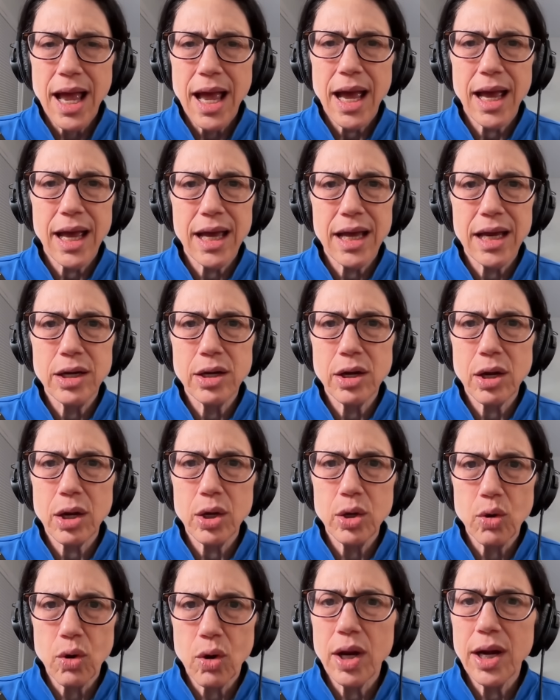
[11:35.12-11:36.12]
And
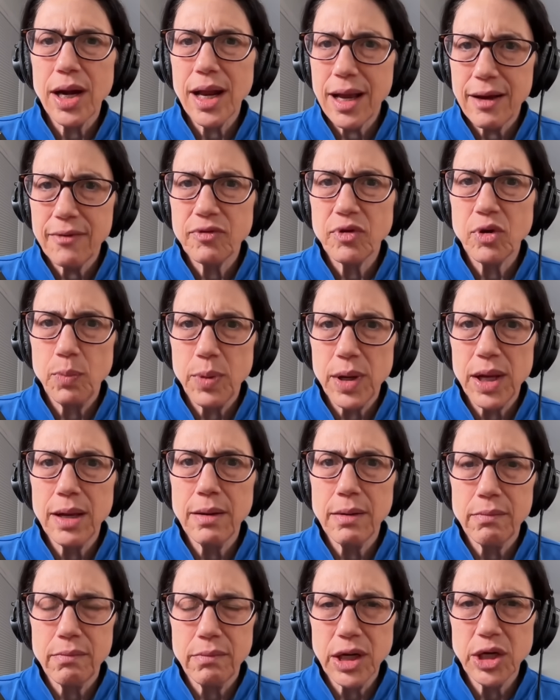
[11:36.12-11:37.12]
you're going to have to be
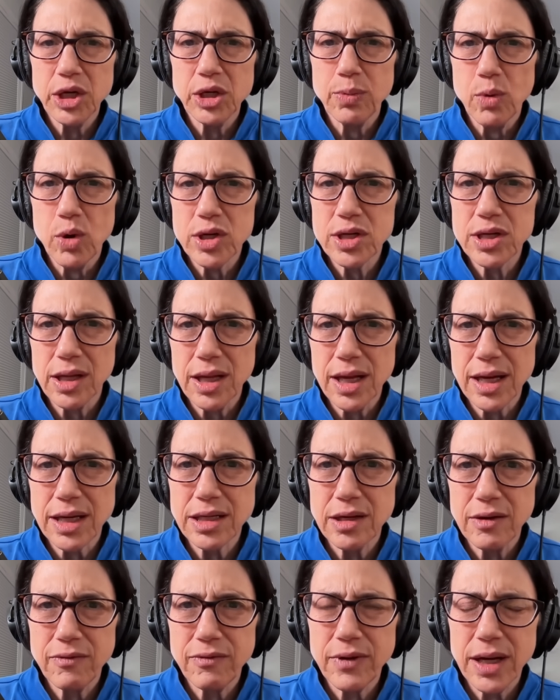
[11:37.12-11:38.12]
much more
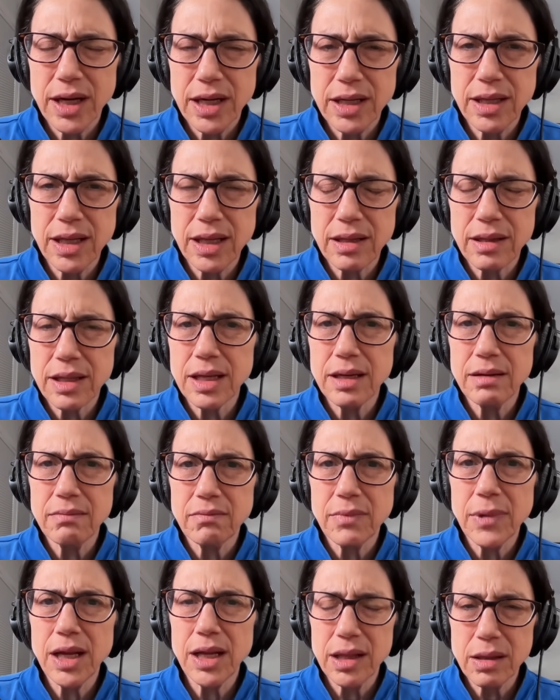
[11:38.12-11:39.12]
selective, I think, than
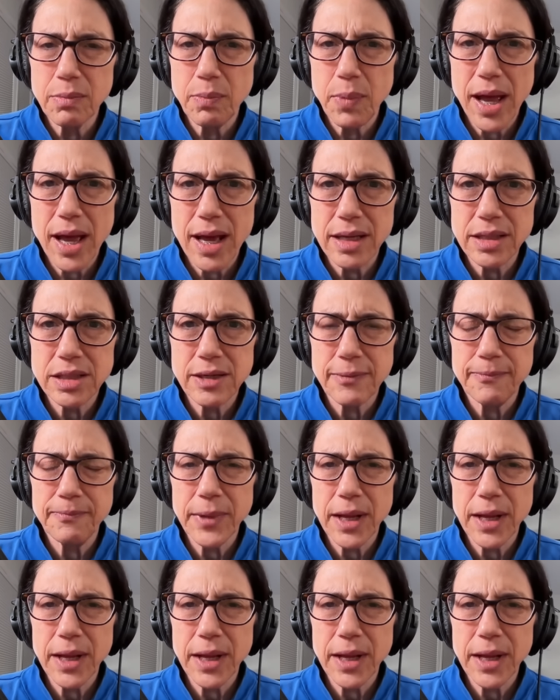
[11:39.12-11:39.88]
in the past.